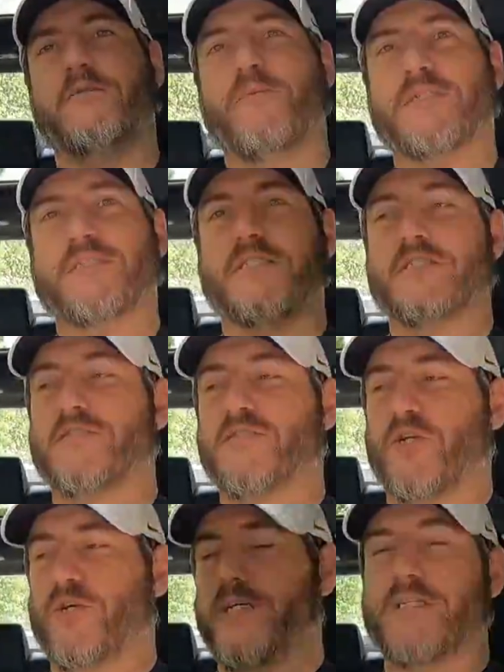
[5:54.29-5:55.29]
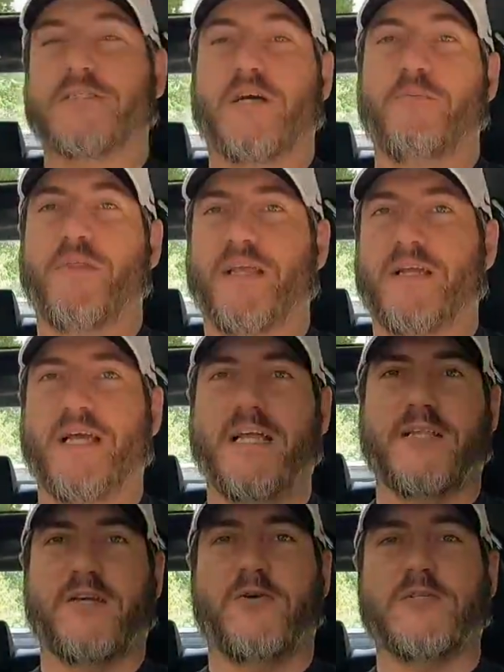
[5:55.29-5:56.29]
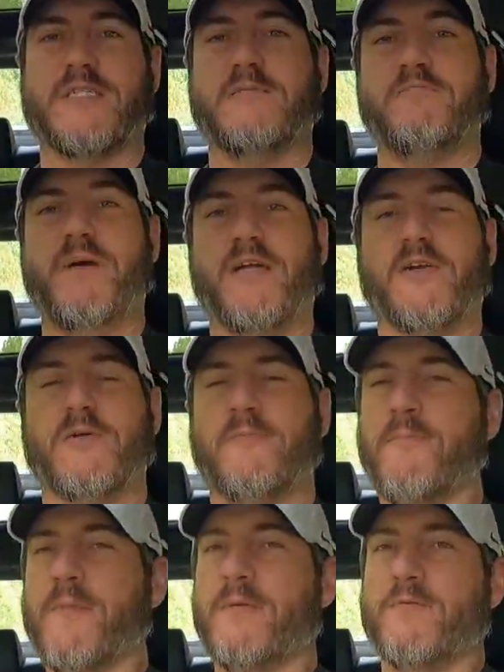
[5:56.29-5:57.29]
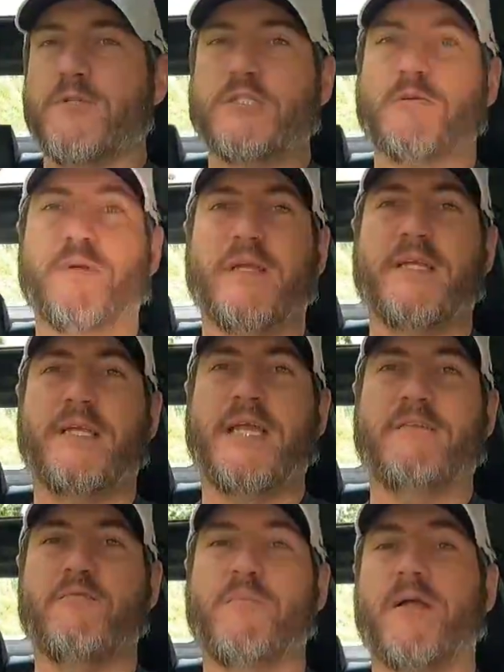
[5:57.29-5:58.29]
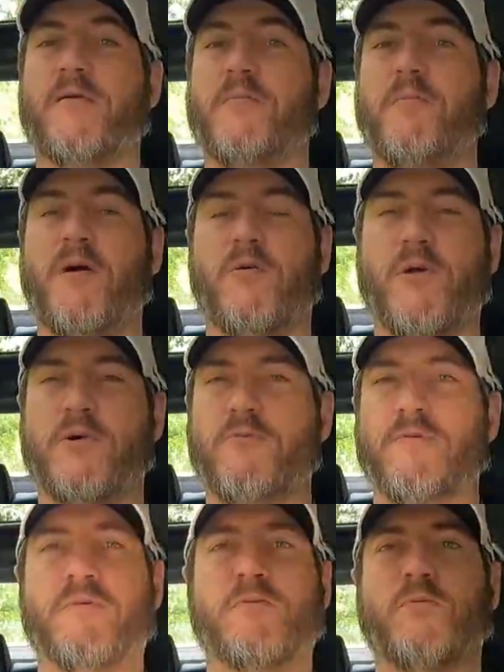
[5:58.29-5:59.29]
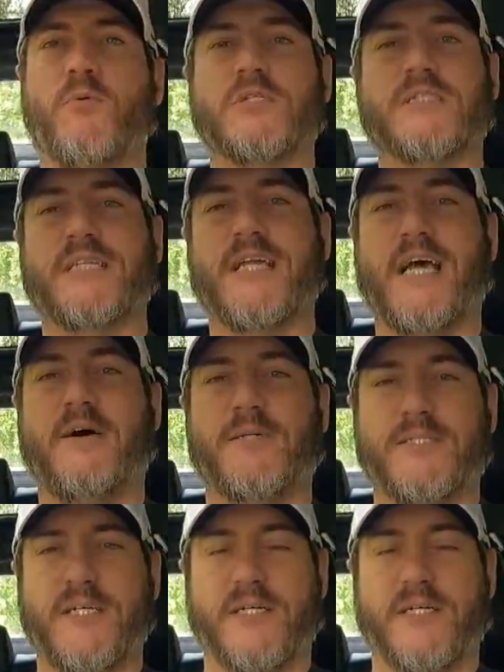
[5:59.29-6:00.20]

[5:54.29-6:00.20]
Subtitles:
which is good. So I'm thinking, hey, the car's getting better. We should be even better tomorrow. We'll see how it